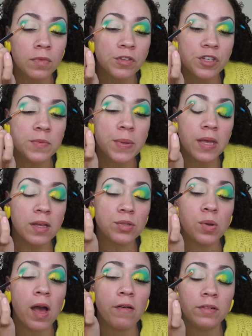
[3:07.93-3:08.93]
just because
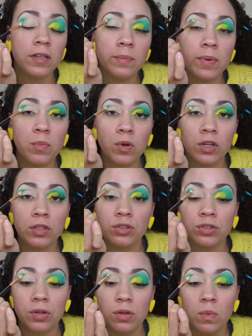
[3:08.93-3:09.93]
you have a little bit more
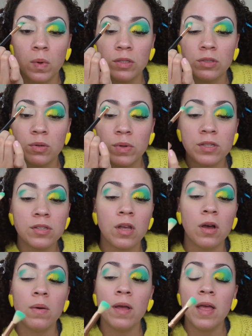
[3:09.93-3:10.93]
control when doing
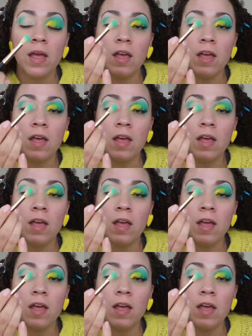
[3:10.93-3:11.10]
so.